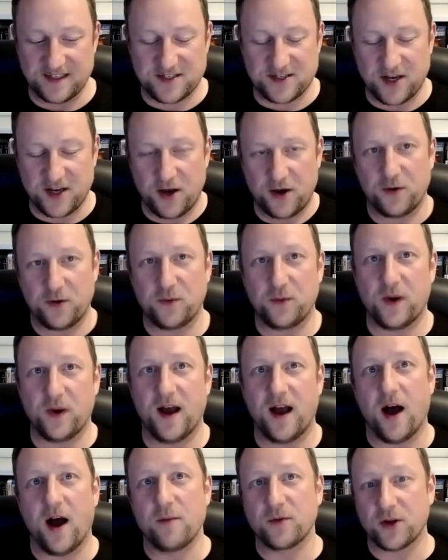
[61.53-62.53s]
So
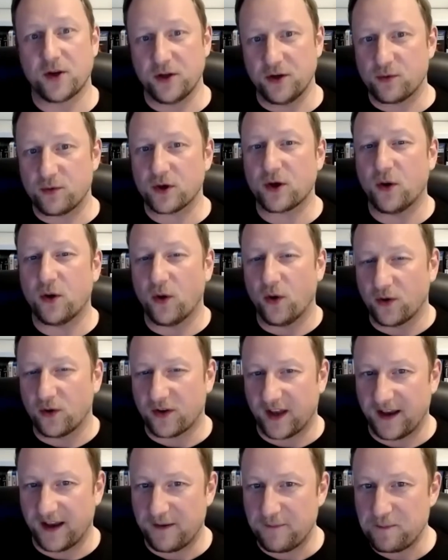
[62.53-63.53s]
uh, I'm going to record
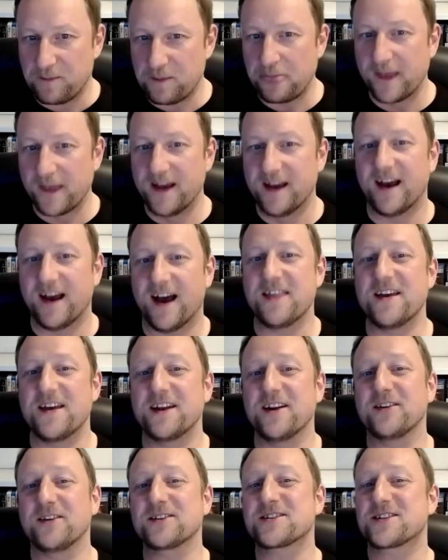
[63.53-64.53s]
it, and
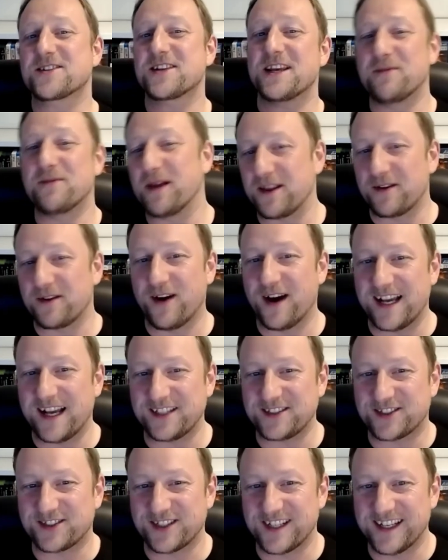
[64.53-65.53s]
then I'll see whether I
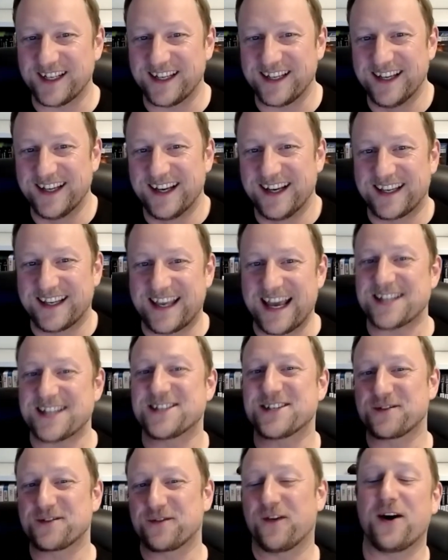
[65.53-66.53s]
actually
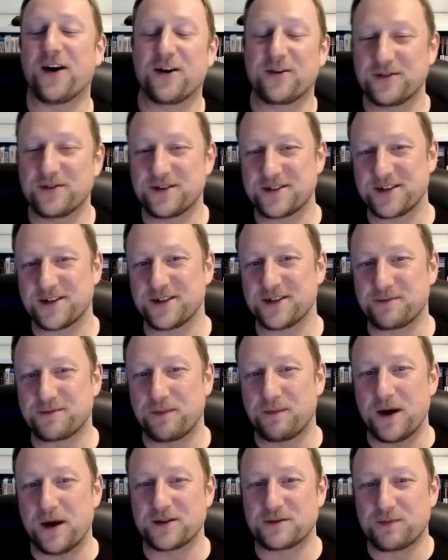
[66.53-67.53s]
get as far as as
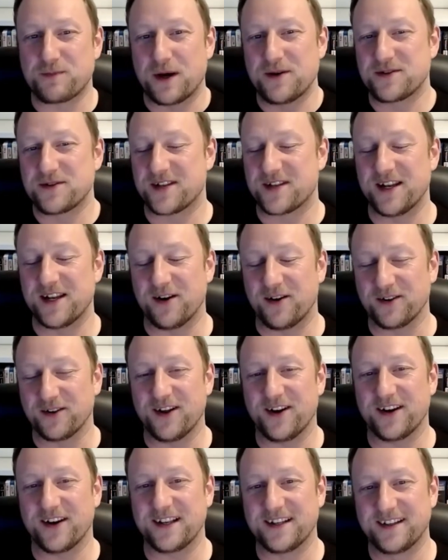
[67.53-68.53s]
as posting it
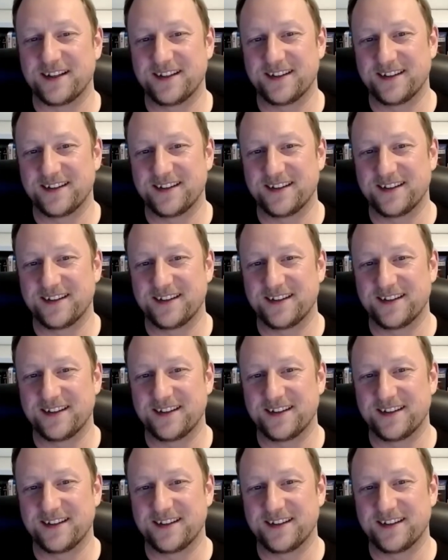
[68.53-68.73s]
online.